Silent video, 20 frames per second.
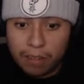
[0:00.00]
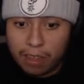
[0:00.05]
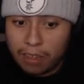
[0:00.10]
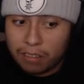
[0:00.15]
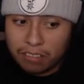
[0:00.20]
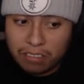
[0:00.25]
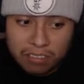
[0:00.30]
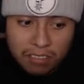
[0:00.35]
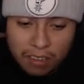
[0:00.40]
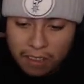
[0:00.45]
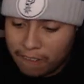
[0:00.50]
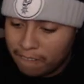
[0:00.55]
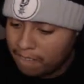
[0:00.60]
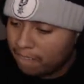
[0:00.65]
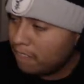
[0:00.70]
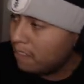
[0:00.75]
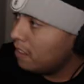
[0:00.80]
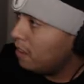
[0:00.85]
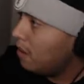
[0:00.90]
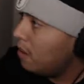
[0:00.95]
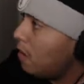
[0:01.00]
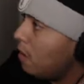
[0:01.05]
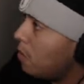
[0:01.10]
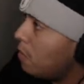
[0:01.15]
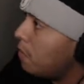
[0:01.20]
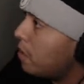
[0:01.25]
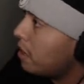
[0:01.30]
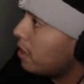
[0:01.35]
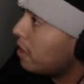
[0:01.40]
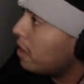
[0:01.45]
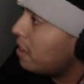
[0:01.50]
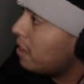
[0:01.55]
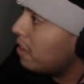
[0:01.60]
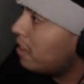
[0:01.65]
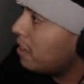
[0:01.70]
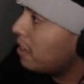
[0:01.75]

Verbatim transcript: guys. Oh my god.